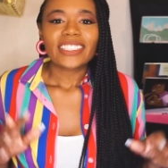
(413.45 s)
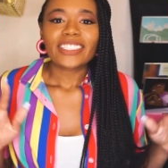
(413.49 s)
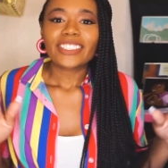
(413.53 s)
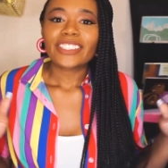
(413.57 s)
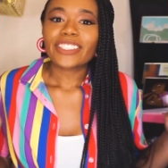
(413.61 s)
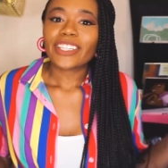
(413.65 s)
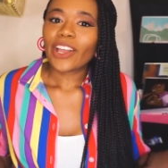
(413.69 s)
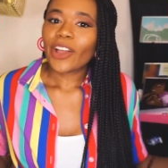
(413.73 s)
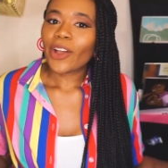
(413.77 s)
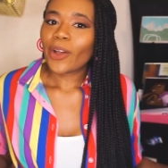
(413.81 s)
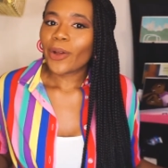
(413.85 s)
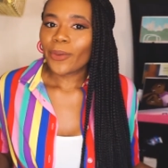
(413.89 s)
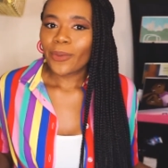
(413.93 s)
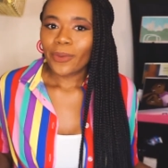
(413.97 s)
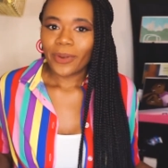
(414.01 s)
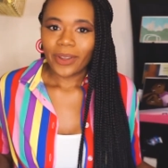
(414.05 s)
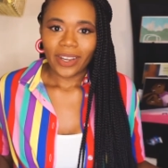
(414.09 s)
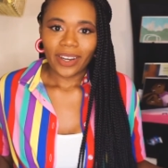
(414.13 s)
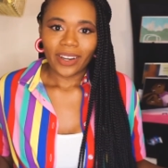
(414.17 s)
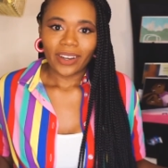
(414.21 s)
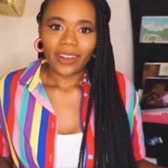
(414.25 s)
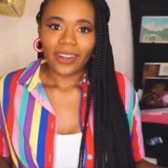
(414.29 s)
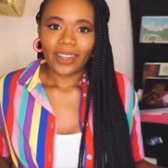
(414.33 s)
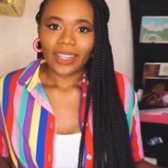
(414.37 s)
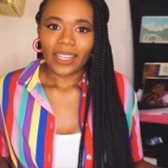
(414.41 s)
Don't
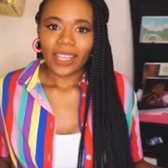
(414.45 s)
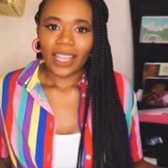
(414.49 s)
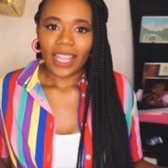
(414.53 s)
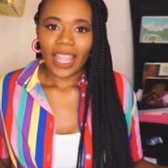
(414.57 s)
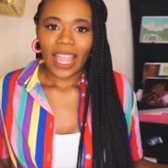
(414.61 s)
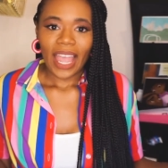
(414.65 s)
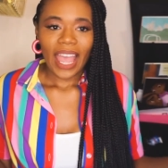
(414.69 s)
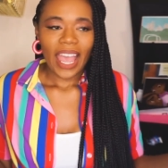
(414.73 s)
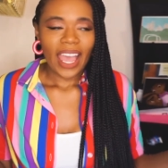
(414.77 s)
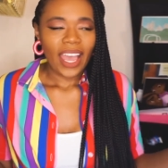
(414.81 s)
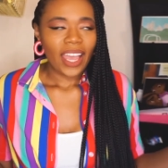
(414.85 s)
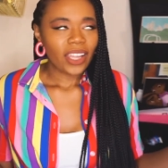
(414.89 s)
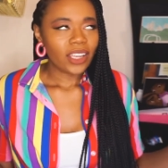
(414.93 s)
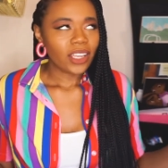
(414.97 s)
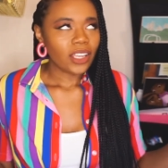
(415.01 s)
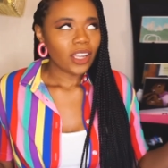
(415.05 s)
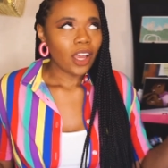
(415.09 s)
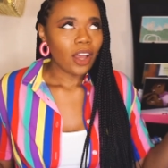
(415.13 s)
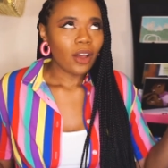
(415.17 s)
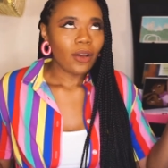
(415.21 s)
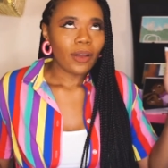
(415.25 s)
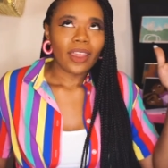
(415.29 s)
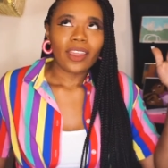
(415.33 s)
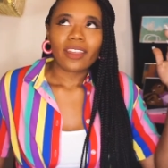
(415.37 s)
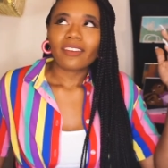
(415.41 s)
worry, I
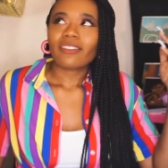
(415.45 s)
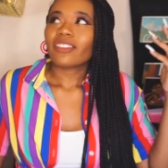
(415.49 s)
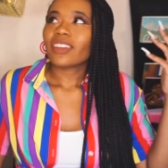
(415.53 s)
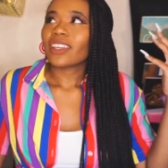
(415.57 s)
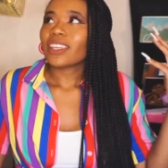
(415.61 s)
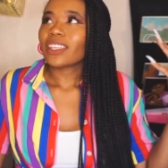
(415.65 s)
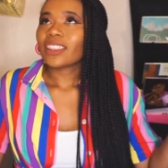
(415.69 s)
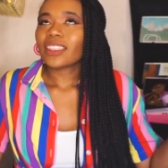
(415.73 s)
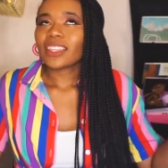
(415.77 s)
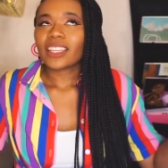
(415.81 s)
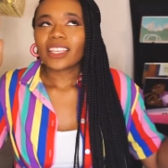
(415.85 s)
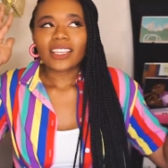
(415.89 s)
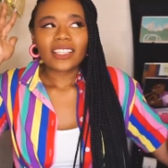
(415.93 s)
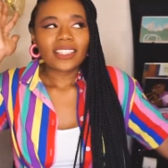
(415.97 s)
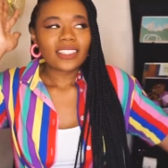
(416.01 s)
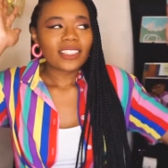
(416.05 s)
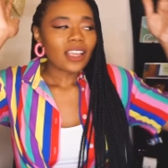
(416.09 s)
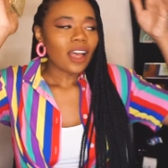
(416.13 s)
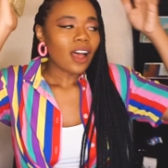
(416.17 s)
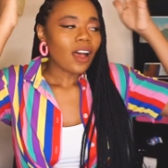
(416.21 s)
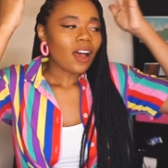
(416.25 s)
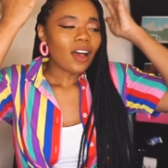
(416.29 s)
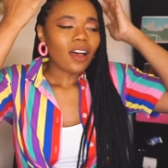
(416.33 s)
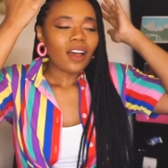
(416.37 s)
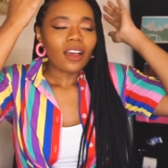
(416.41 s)
know everything's
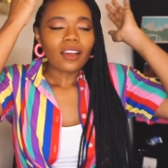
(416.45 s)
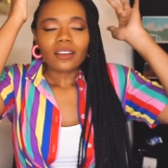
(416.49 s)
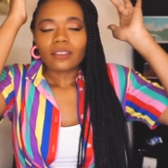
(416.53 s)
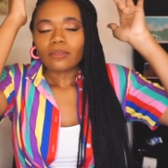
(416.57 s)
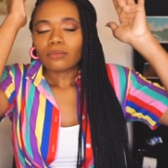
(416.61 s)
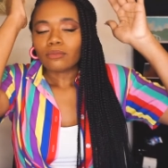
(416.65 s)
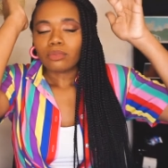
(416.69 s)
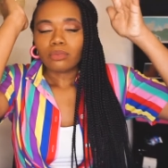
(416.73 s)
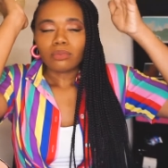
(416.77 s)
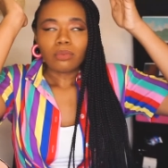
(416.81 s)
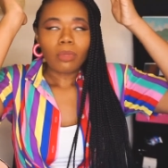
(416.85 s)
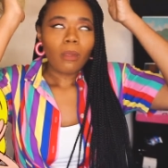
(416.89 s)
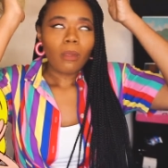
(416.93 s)
all...